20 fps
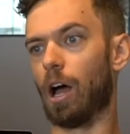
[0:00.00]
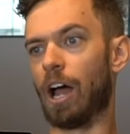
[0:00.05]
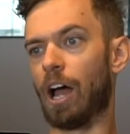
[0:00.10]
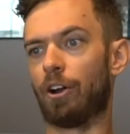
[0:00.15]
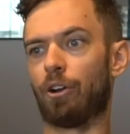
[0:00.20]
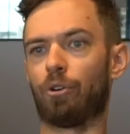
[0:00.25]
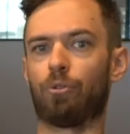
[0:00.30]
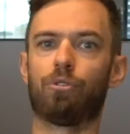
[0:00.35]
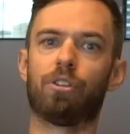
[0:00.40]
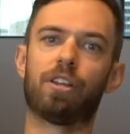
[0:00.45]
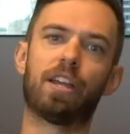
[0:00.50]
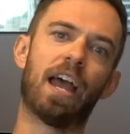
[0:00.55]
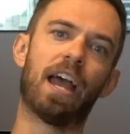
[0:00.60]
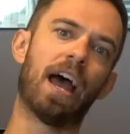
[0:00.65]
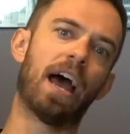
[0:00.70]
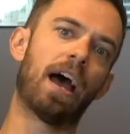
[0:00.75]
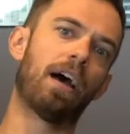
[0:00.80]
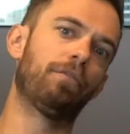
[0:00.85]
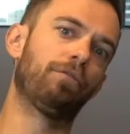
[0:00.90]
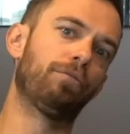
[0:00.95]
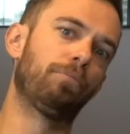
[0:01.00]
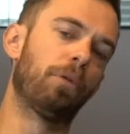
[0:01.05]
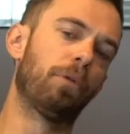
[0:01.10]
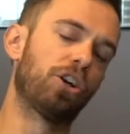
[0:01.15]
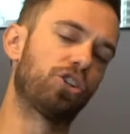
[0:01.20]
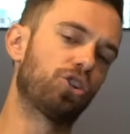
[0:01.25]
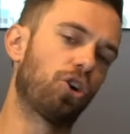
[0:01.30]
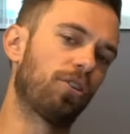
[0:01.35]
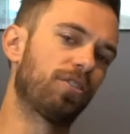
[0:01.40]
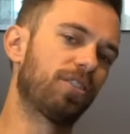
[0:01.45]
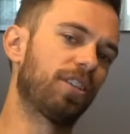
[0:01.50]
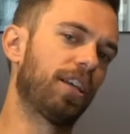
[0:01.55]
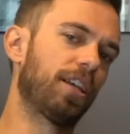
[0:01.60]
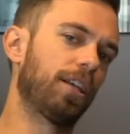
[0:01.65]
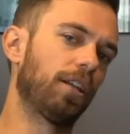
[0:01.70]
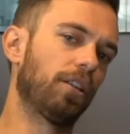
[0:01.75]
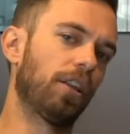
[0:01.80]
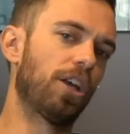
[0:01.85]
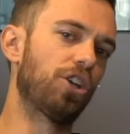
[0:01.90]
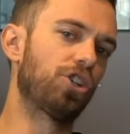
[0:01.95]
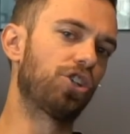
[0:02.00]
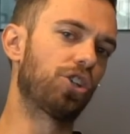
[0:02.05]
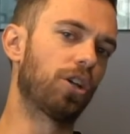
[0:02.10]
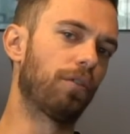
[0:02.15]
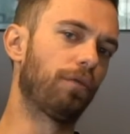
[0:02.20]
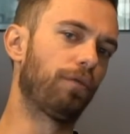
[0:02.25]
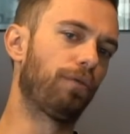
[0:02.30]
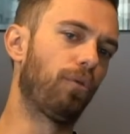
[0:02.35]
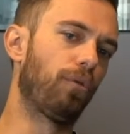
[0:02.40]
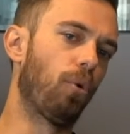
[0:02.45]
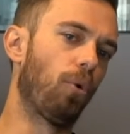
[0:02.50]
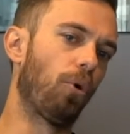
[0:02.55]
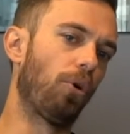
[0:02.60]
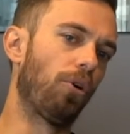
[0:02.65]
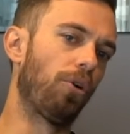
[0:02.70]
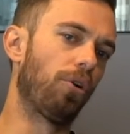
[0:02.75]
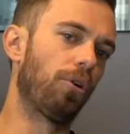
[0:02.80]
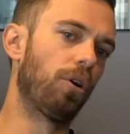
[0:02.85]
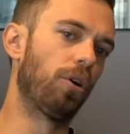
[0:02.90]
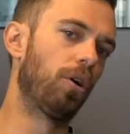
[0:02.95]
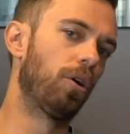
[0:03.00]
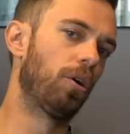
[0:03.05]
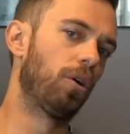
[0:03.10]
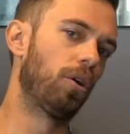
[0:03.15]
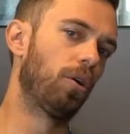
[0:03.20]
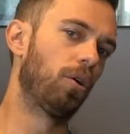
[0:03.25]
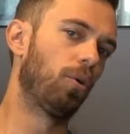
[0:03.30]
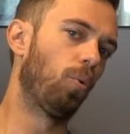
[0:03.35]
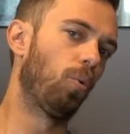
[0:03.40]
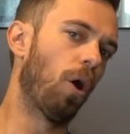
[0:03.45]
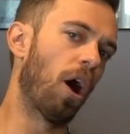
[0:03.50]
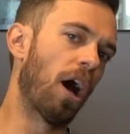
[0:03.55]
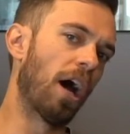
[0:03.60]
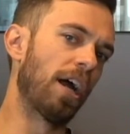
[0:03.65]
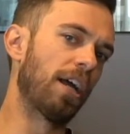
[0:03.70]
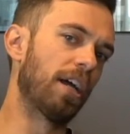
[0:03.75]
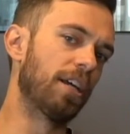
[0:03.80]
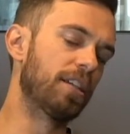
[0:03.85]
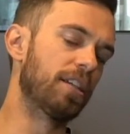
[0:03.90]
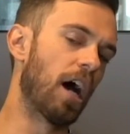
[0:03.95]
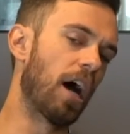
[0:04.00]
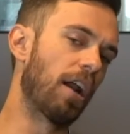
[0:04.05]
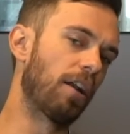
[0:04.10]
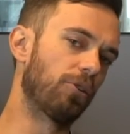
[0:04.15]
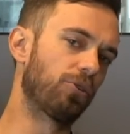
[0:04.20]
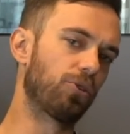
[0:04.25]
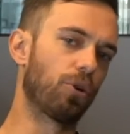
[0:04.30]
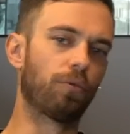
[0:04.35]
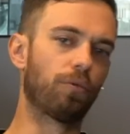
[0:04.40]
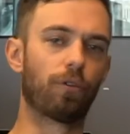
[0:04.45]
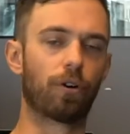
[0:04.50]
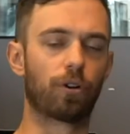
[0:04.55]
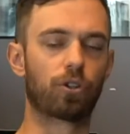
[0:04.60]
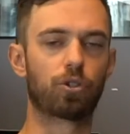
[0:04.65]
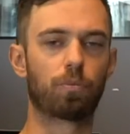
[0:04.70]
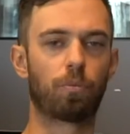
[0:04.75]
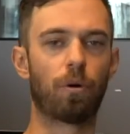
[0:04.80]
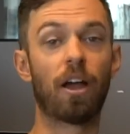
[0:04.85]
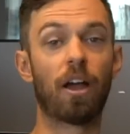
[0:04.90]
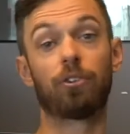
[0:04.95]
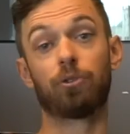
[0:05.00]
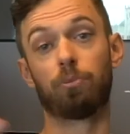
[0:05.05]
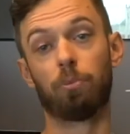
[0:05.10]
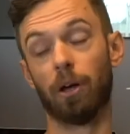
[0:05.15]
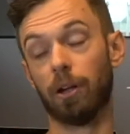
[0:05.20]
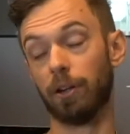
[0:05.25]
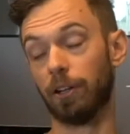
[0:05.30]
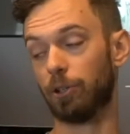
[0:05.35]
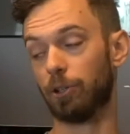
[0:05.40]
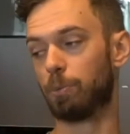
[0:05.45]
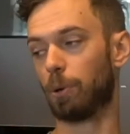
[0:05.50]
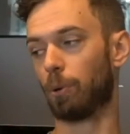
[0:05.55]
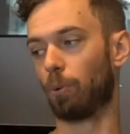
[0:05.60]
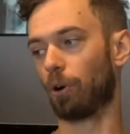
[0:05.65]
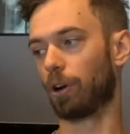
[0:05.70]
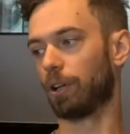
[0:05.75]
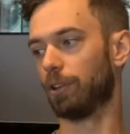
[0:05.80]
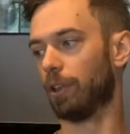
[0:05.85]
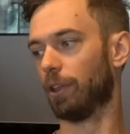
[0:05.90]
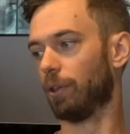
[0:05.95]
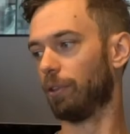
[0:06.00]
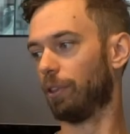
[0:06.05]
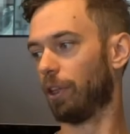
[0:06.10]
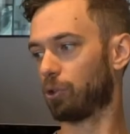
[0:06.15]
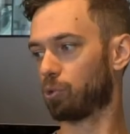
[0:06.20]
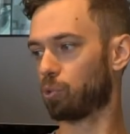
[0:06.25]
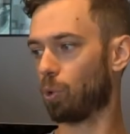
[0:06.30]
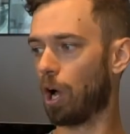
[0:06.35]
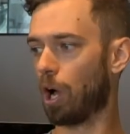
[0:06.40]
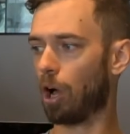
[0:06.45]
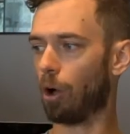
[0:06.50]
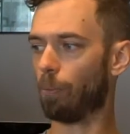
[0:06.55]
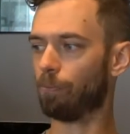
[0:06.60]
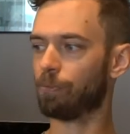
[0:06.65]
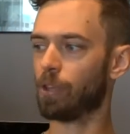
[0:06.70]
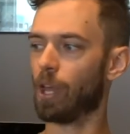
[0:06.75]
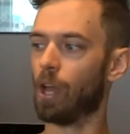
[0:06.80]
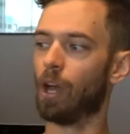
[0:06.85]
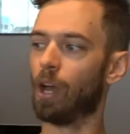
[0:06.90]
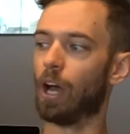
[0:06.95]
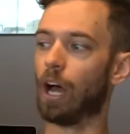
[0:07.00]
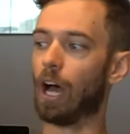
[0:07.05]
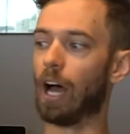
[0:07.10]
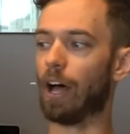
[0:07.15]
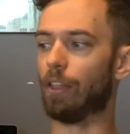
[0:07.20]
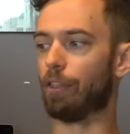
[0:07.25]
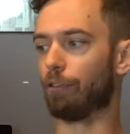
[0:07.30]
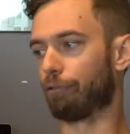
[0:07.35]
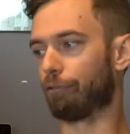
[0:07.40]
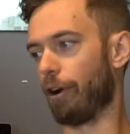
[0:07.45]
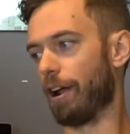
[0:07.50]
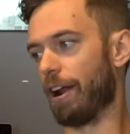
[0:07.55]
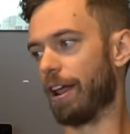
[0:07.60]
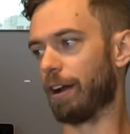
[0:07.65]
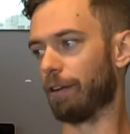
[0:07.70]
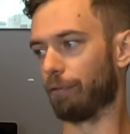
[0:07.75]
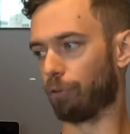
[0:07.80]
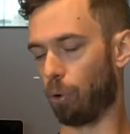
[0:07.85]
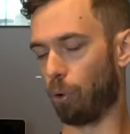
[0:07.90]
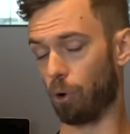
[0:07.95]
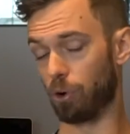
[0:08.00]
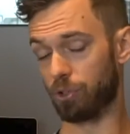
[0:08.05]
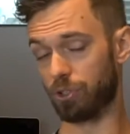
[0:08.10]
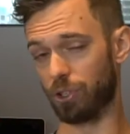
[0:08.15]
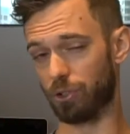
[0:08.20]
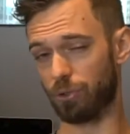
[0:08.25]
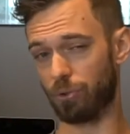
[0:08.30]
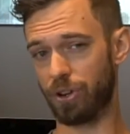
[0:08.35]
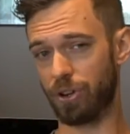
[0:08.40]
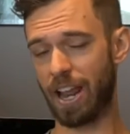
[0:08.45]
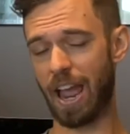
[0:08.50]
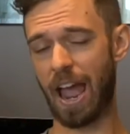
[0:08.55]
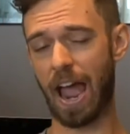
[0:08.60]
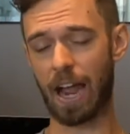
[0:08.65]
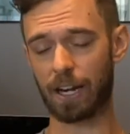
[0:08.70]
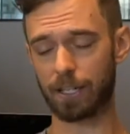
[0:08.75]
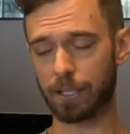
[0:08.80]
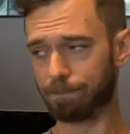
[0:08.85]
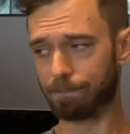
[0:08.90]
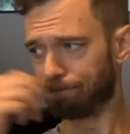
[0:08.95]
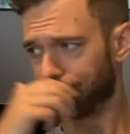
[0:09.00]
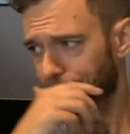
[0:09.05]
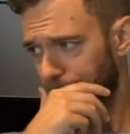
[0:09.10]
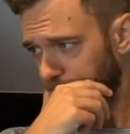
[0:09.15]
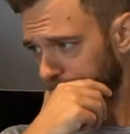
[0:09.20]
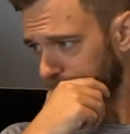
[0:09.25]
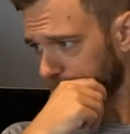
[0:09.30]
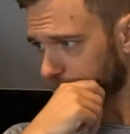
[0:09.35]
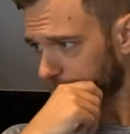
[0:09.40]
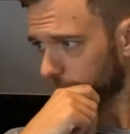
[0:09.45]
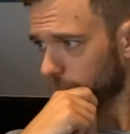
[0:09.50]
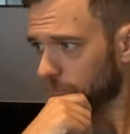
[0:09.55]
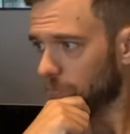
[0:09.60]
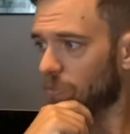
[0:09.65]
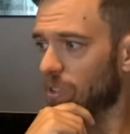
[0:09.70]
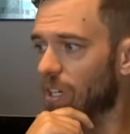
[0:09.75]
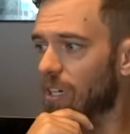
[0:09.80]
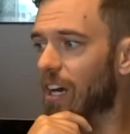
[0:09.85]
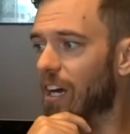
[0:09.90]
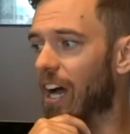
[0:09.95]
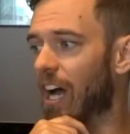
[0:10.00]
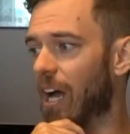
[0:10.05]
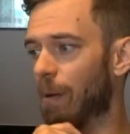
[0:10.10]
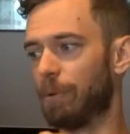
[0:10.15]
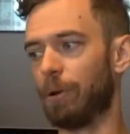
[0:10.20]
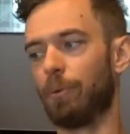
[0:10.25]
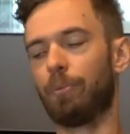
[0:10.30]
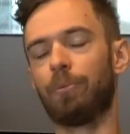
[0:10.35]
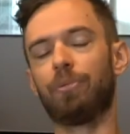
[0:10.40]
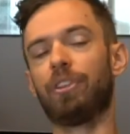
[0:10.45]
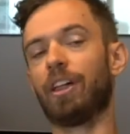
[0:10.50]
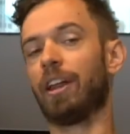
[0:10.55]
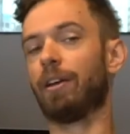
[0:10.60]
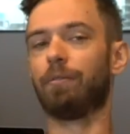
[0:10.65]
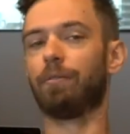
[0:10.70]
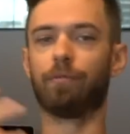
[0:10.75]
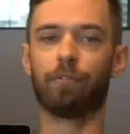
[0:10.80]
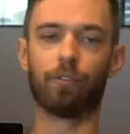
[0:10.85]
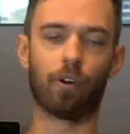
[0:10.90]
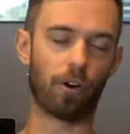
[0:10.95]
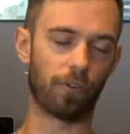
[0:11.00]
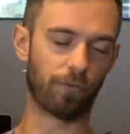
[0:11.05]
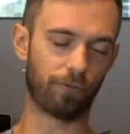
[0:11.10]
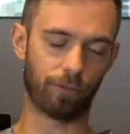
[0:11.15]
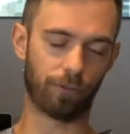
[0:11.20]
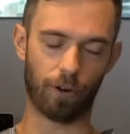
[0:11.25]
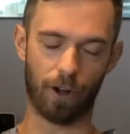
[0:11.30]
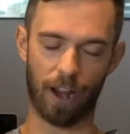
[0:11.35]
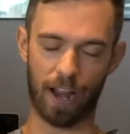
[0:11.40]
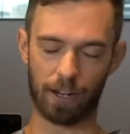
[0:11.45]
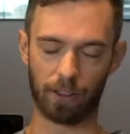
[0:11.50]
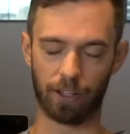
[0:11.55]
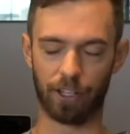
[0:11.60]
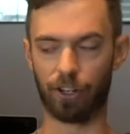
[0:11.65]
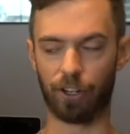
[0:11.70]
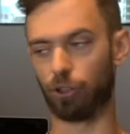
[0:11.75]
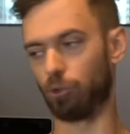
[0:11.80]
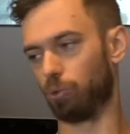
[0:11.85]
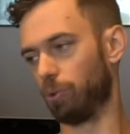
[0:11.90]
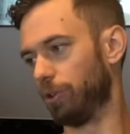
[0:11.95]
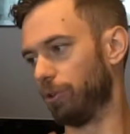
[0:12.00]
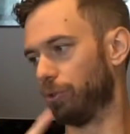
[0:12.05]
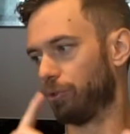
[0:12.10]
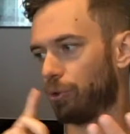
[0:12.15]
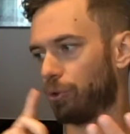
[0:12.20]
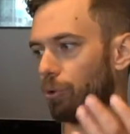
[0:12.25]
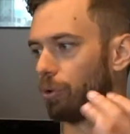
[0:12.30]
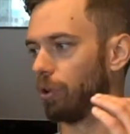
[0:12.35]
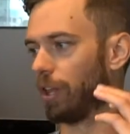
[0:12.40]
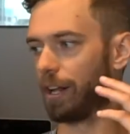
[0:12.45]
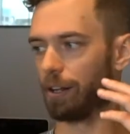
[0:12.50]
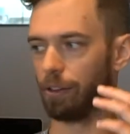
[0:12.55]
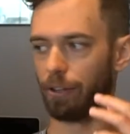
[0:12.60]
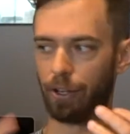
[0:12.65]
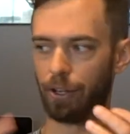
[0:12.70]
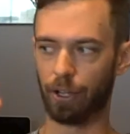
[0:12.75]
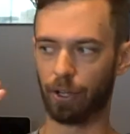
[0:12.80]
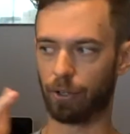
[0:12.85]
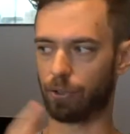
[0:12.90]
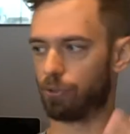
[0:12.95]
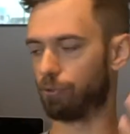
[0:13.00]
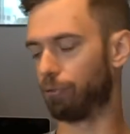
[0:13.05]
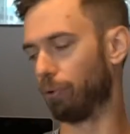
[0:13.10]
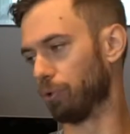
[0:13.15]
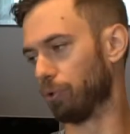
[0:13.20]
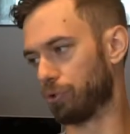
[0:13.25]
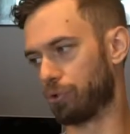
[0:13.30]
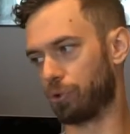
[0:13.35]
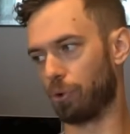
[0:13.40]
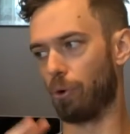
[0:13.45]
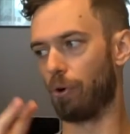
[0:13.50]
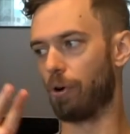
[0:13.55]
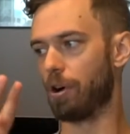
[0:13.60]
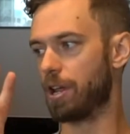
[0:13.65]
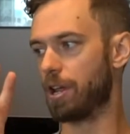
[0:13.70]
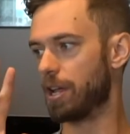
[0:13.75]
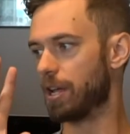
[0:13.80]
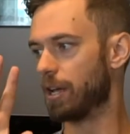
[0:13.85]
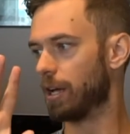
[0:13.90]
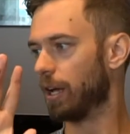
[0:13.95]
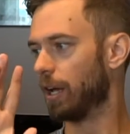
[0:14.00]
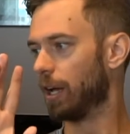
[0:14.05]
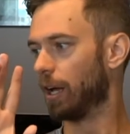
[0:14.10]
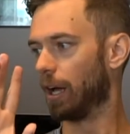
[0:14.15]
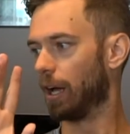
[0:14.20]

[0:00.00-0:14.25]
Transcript: don't really have much articulation for why Adonis over Express, but it's been working thus well. The front end, of course, is React, and then for analytics, we use Google Analytics, FullStory,